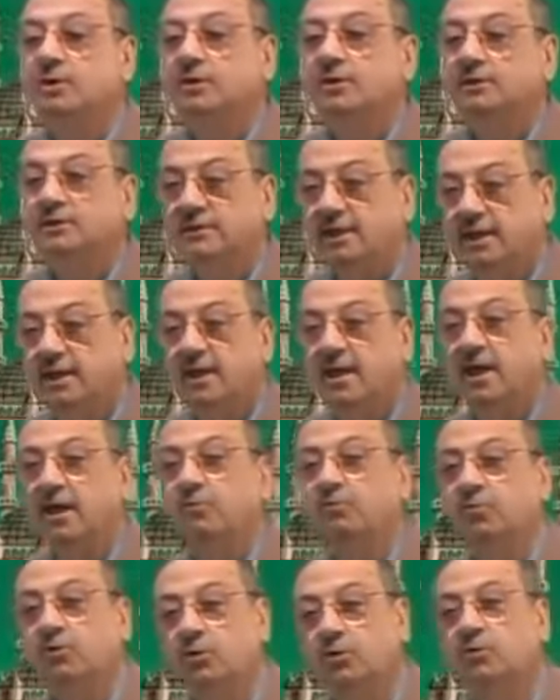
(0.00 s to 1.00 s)

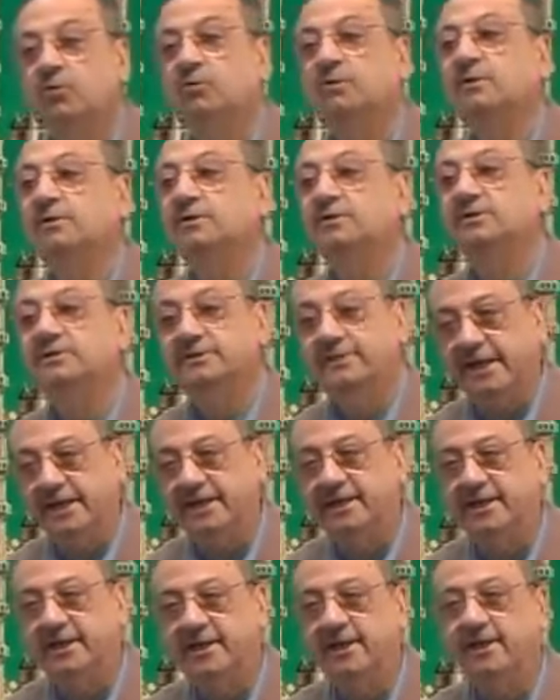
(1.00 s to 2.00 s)
Tanawulun,
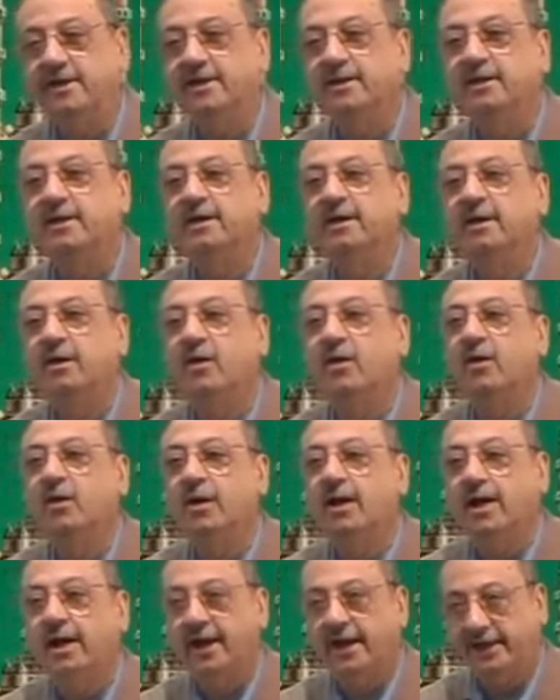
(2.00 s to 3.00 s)
taking
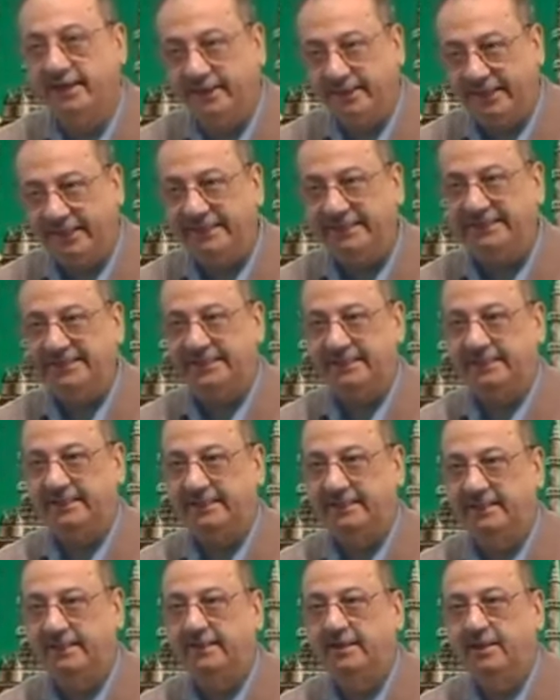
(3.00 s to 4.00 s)
and eating.
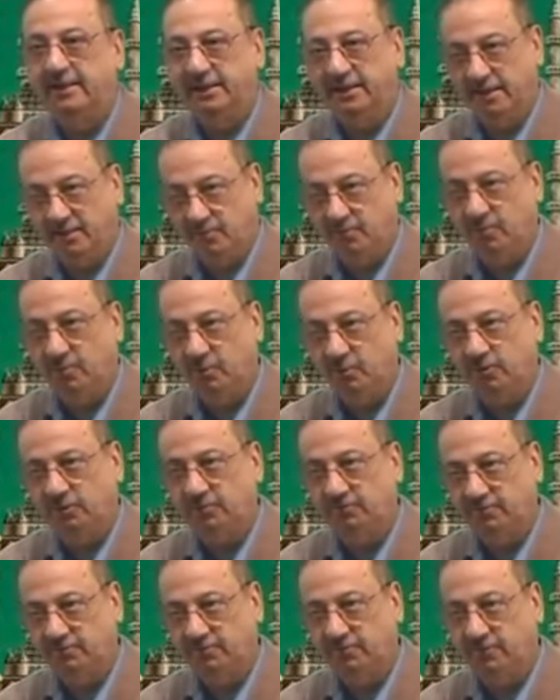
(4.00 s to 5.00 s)
Both
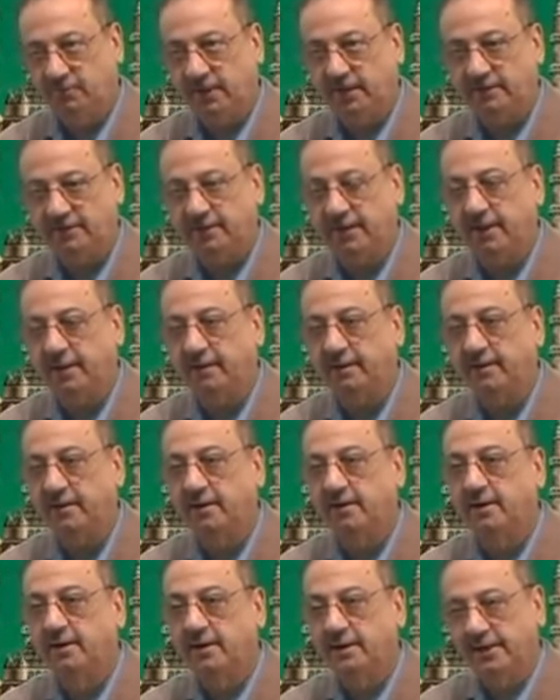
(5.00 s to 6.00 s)
are there.
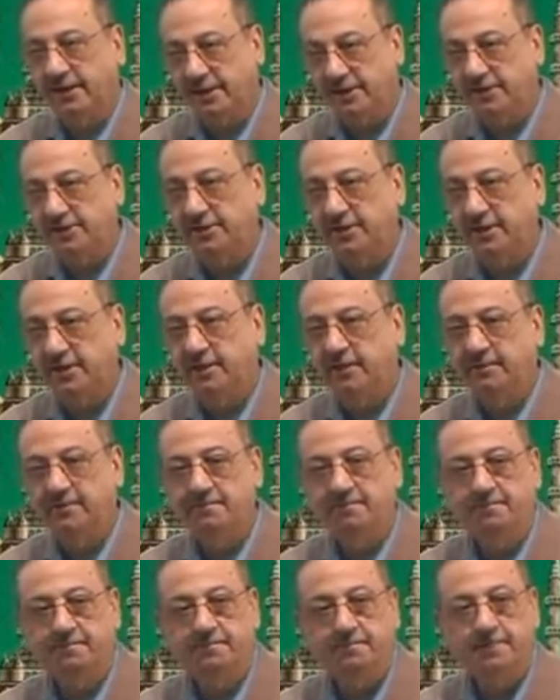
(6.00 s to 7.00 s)
Eating,
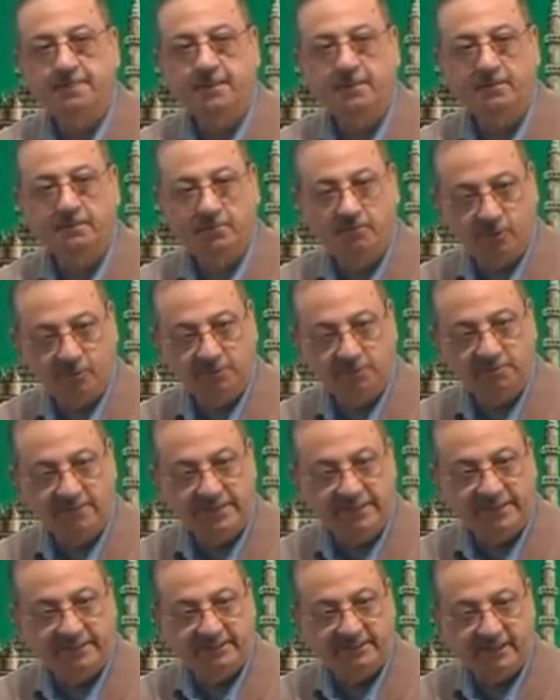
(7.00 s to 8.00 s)
both
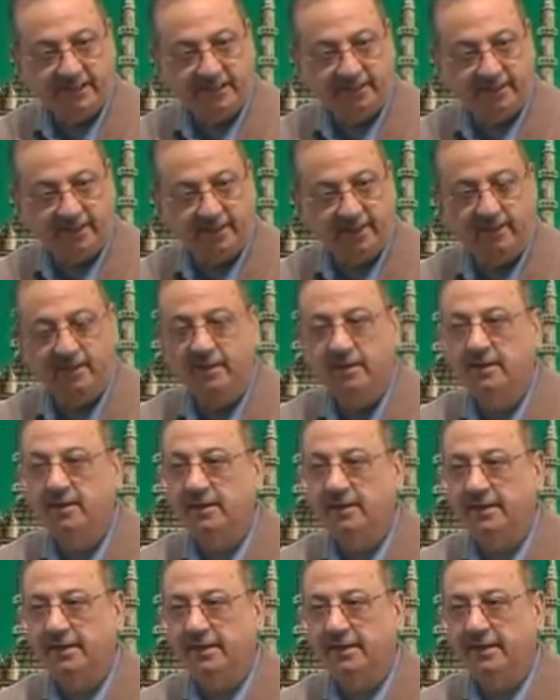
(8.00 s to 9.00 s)
meanings are there.
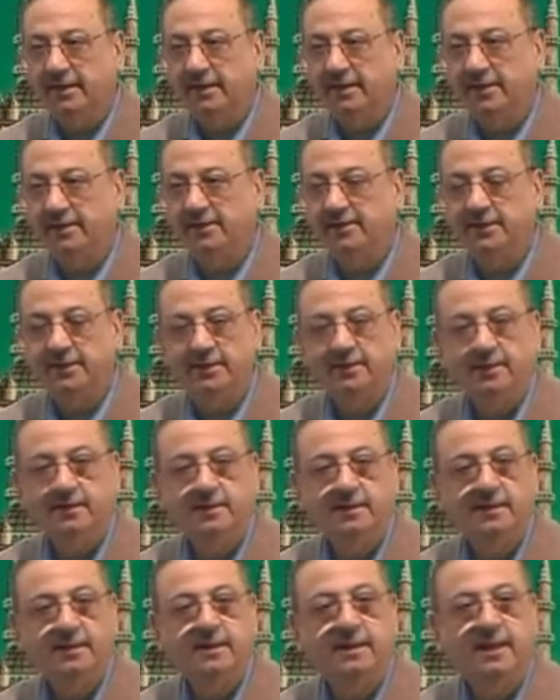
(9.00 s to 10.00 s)
Eating
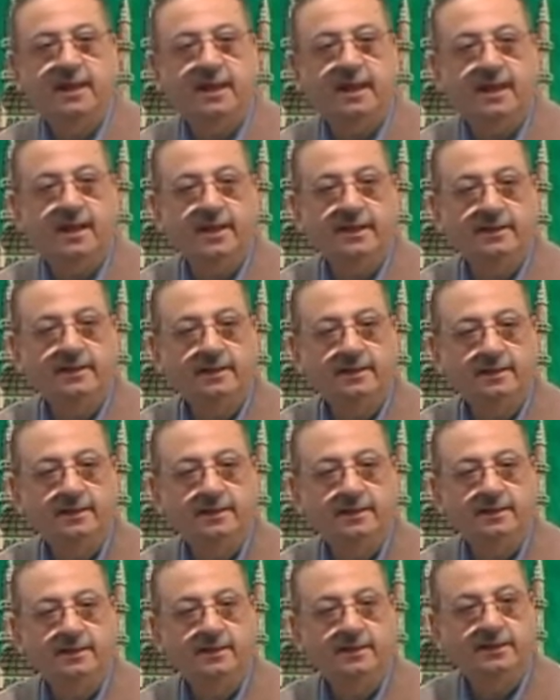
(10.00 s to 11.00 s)
and
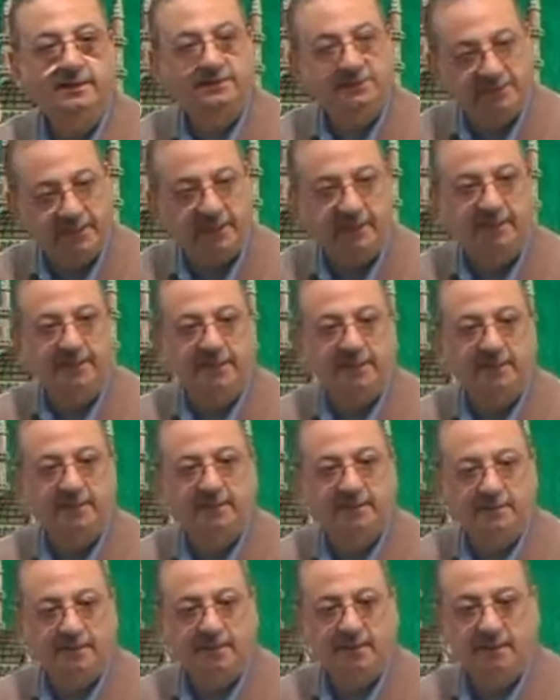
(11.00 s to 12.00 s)
taking.
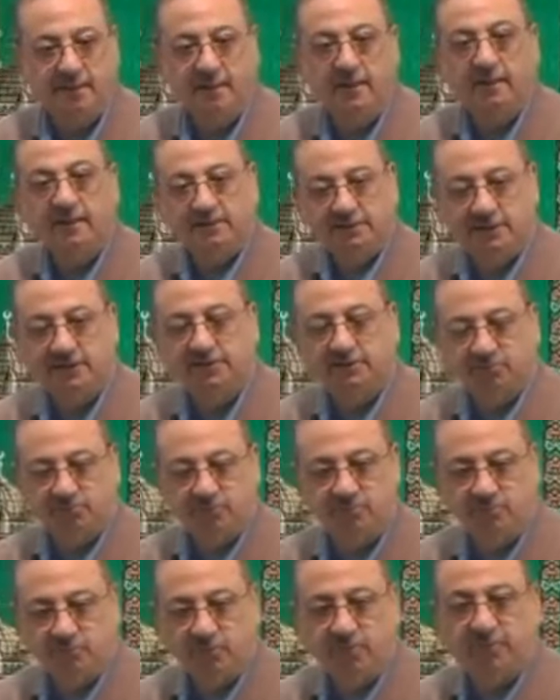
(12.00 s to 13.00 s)
This
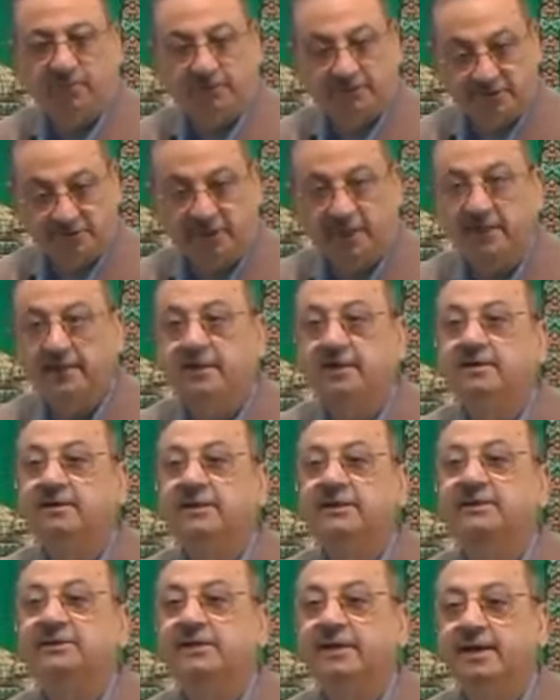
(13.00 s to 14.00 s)
we will study in
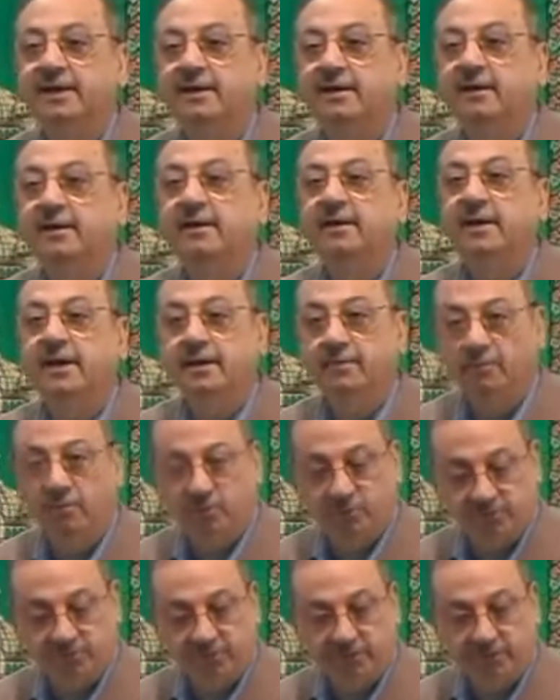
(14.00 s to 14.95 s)
detail in book 3,